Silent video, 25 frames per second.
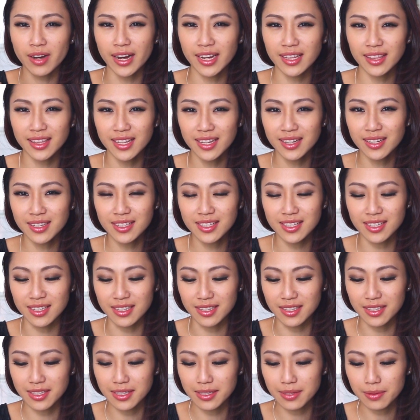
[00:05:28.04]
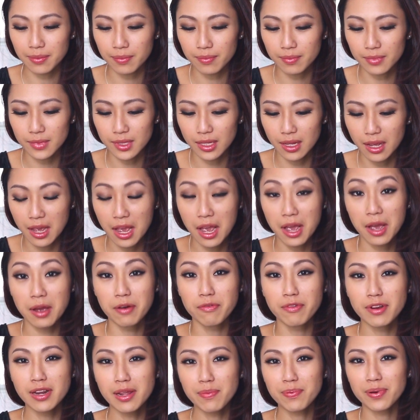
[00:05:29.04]
I think this is
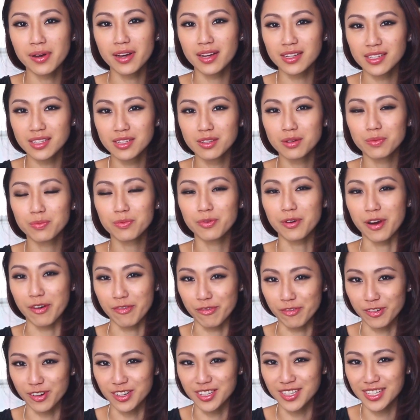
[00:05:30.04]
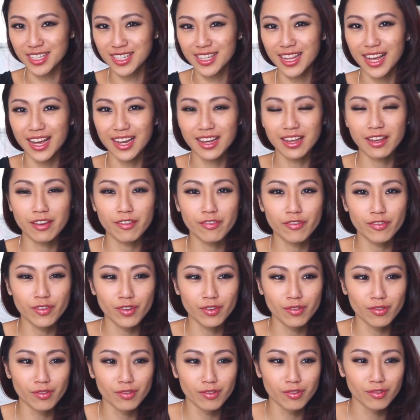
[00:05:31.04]
really personal preference. Like, if
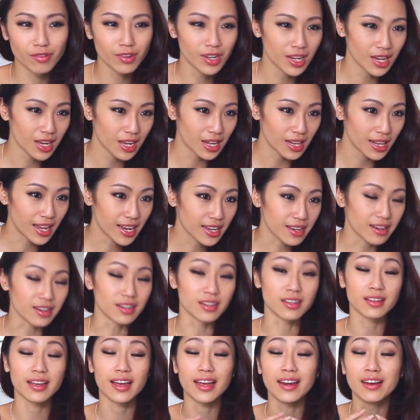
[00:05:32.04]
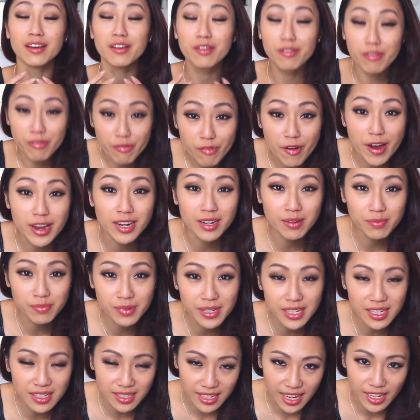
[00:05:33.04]
you like an
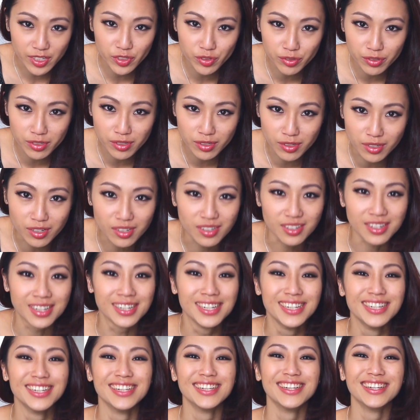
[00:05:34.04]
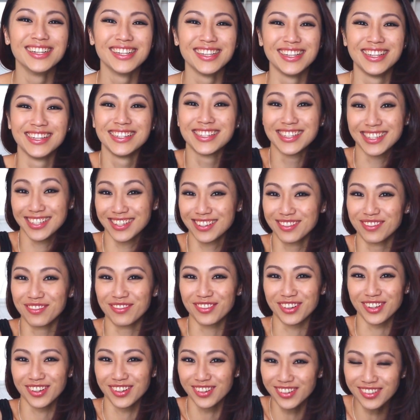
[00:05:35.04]
incredibly natural look, this is good
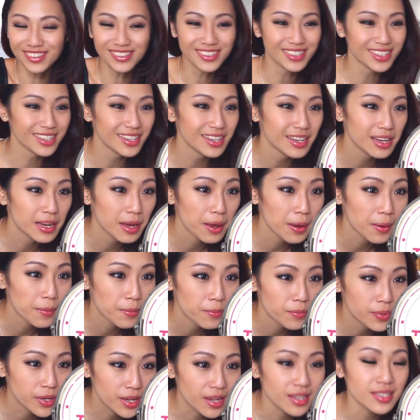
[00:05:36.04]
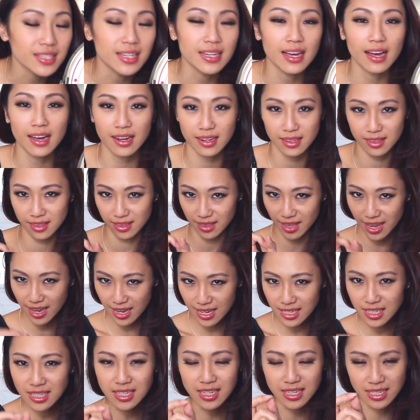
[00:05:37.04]
for you. Because there
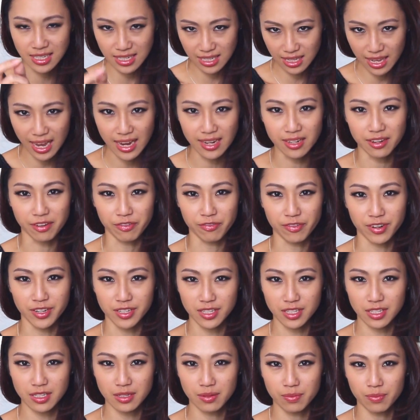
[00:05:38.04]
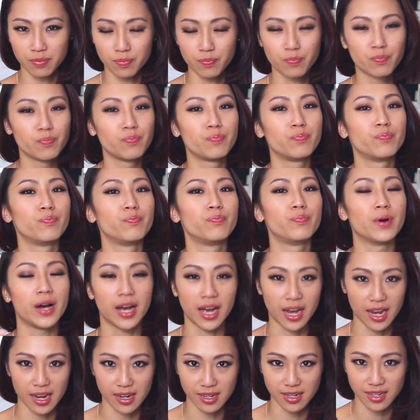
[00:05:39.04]
is a slight difference, but
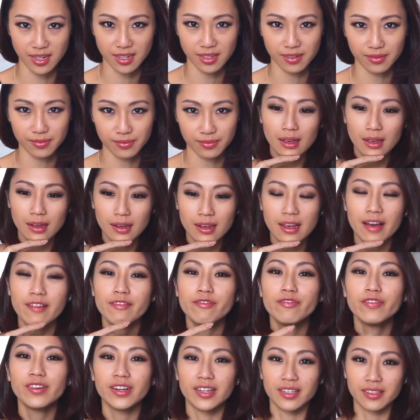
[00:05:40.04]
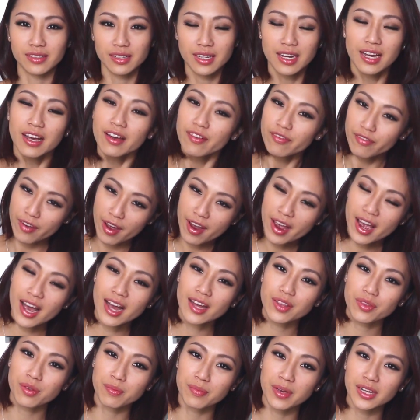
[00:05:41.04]
hardly. Comfort. Very
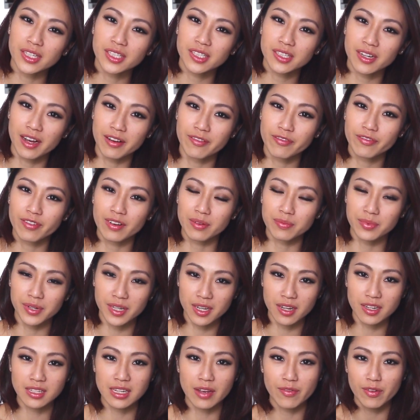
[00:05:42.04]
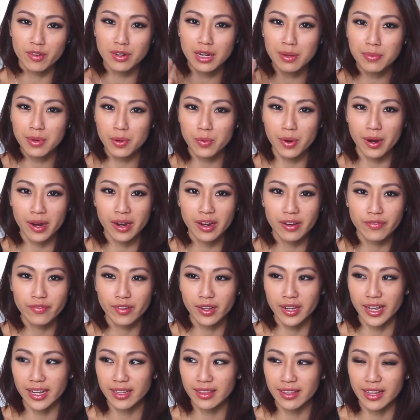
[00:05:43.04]
hard to measure comfort because I've only been wearing it
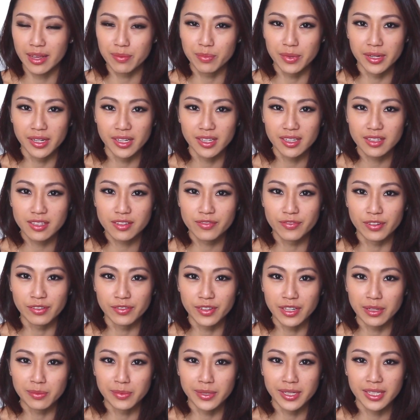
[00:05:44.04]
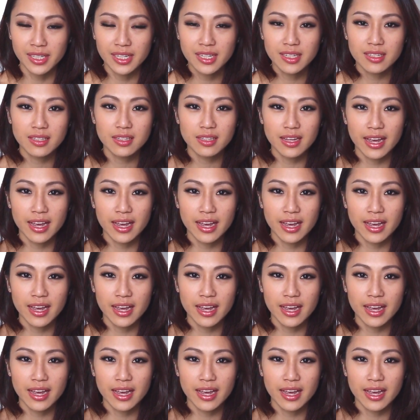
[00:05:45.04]
for like 10 minutes, 15 minutes,